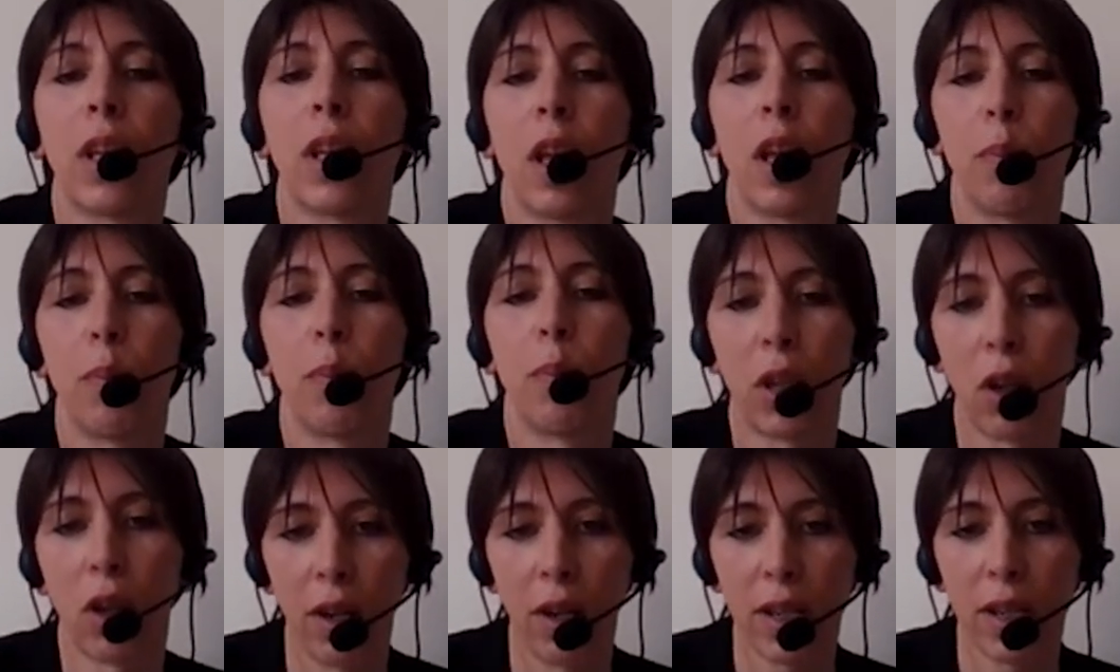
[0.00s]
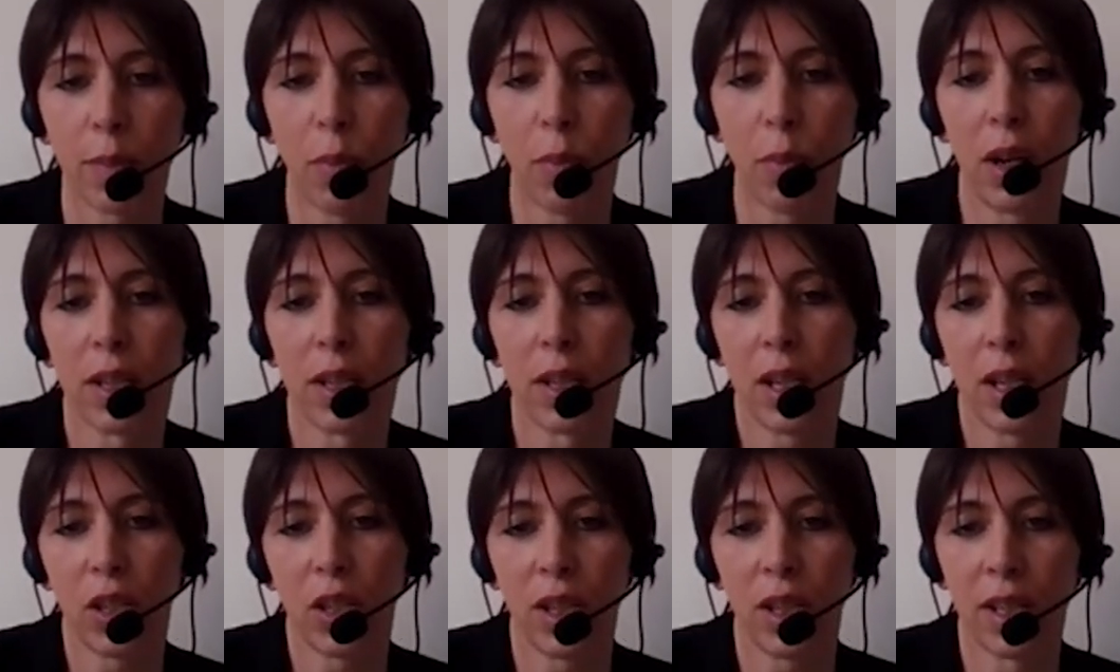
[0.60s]
Because
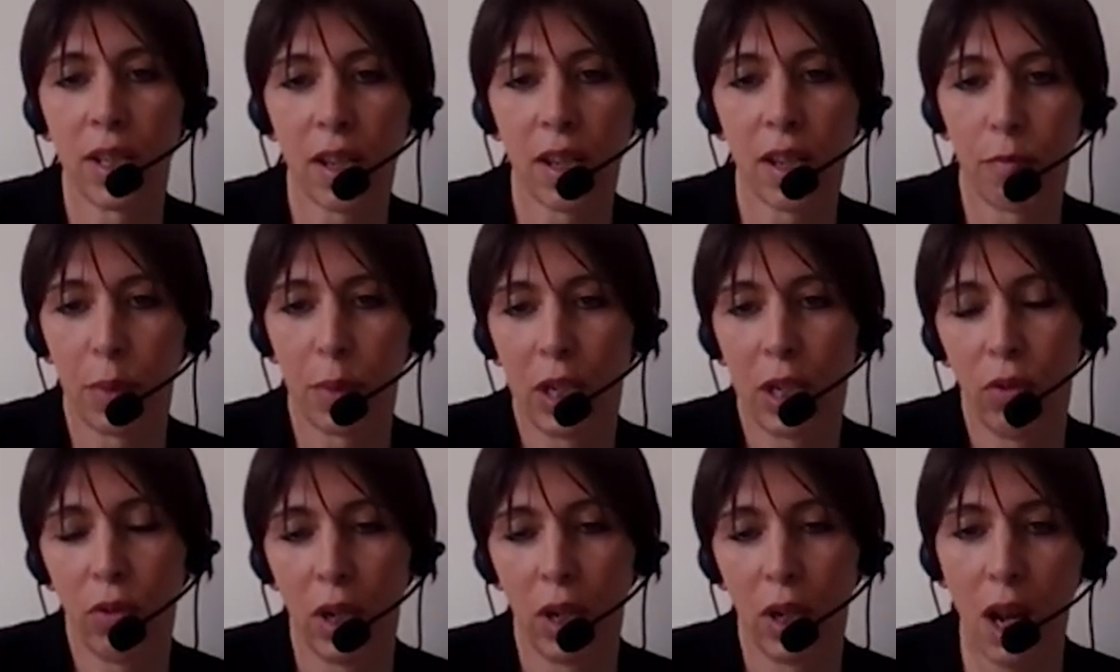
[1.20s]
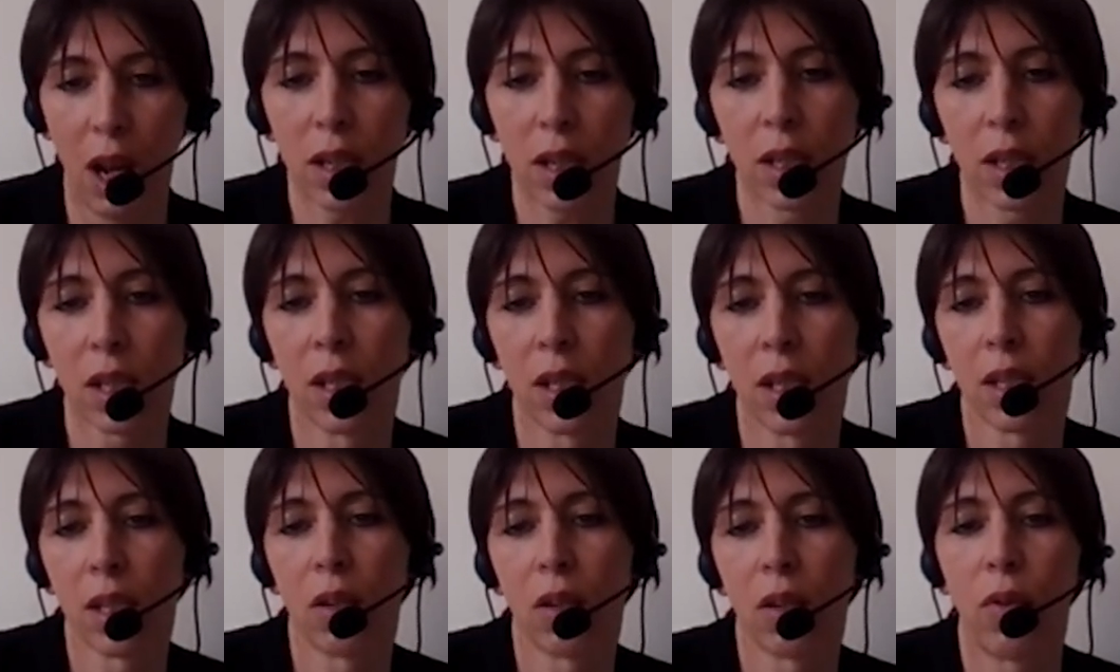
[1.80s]
politicians have been
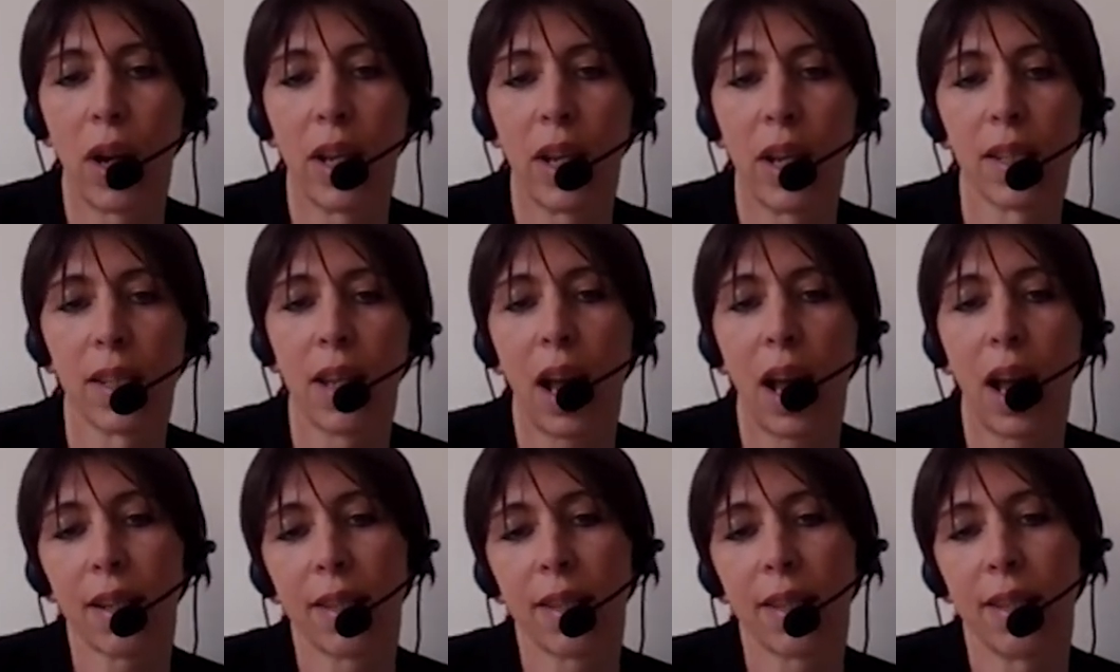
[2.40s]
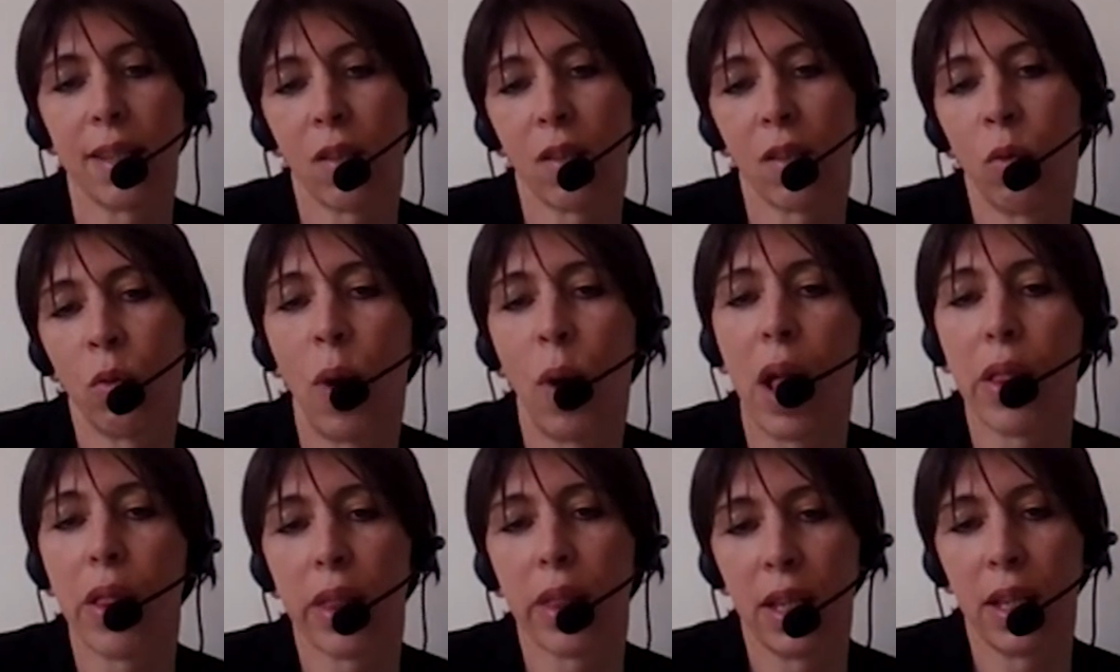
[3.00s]
reluctant to raise taxes on
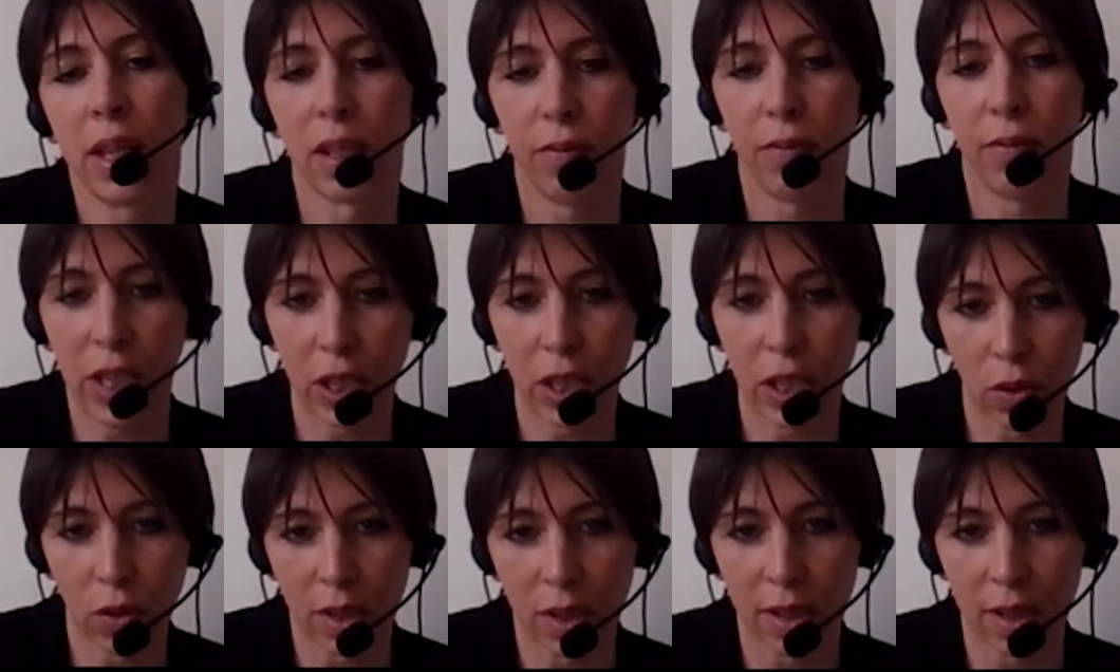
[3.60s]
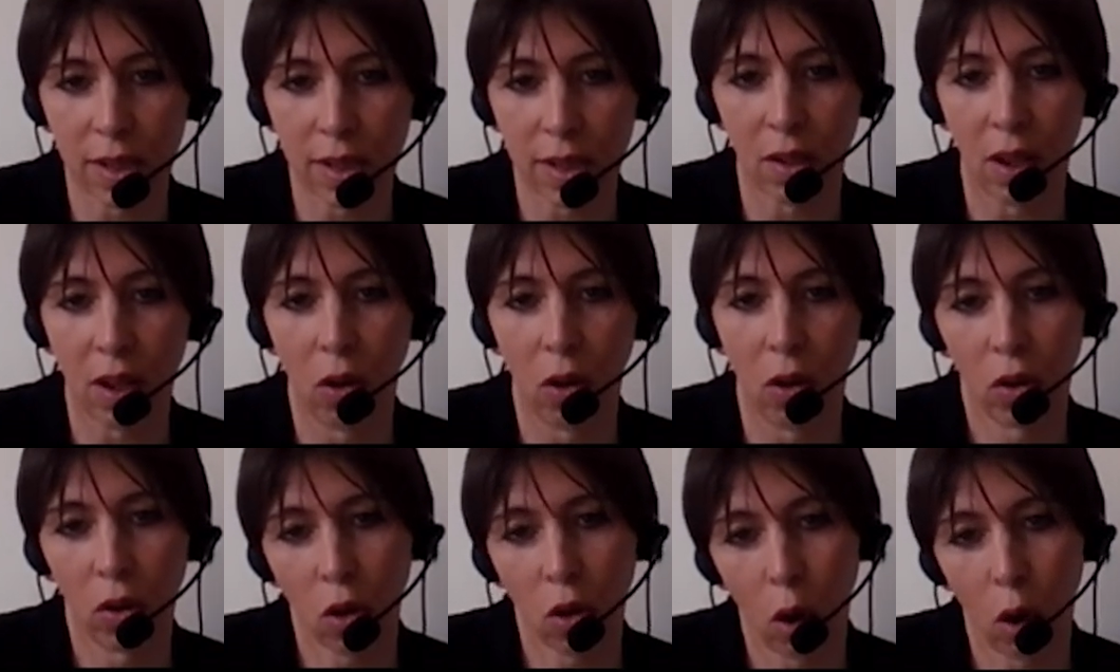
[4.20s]
wealthy individuals
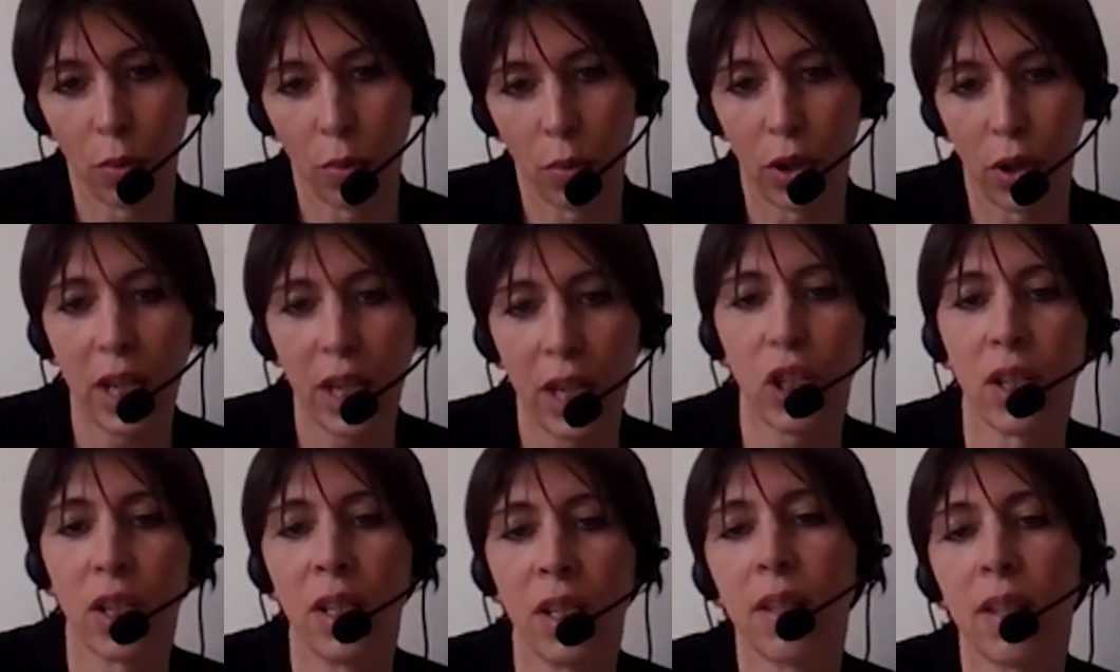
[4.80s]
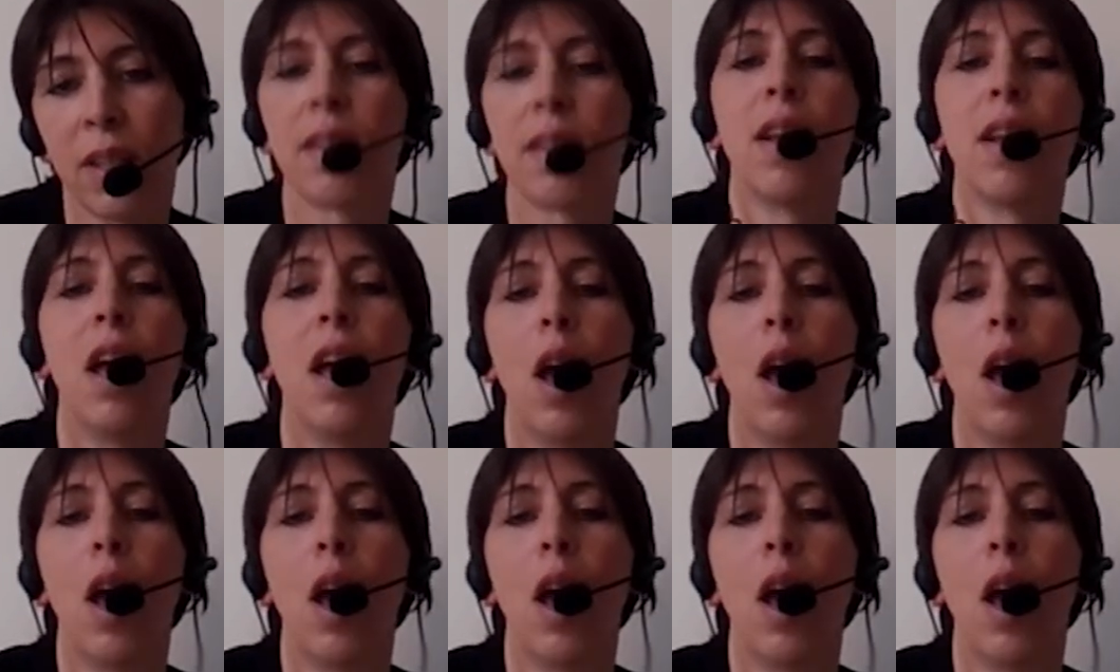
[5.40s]
or corporations,